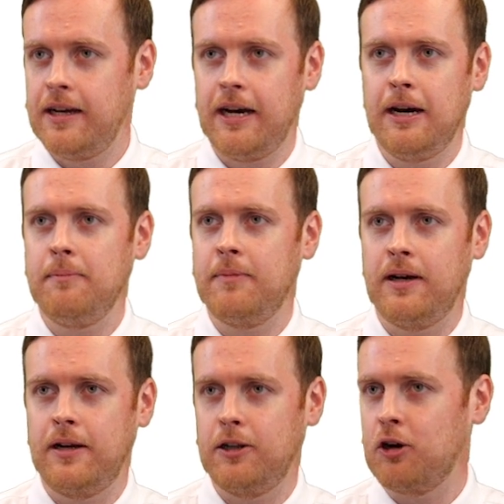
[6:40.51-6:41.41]

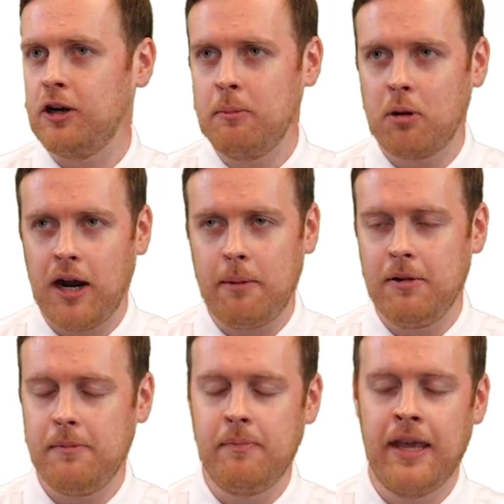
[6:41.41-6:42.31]
a learning
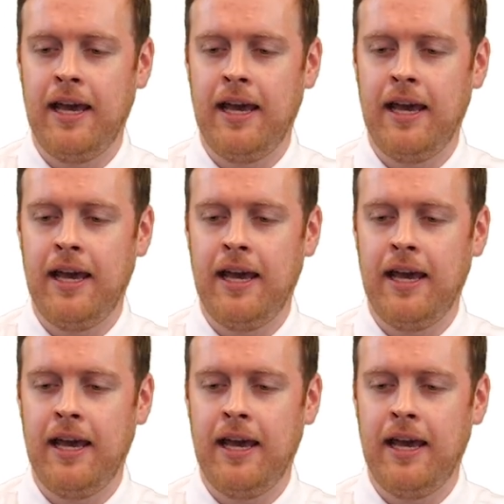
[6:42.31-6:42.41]
problem.